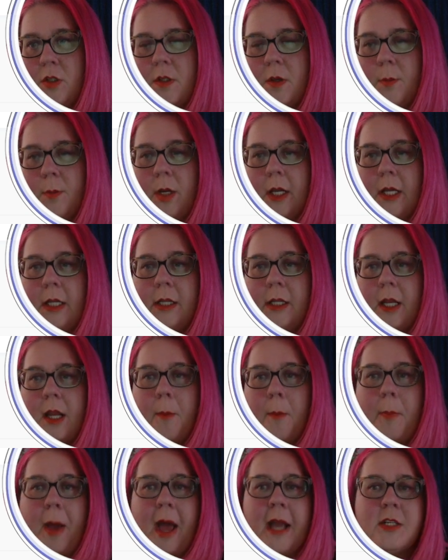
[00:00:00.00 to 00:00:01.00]
So I'm going to click
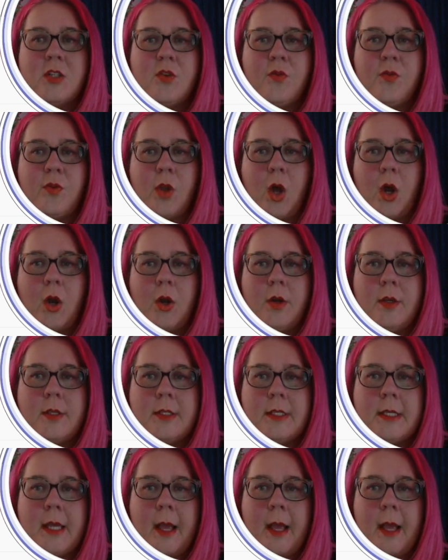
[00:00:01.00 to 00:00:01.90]
back to flows.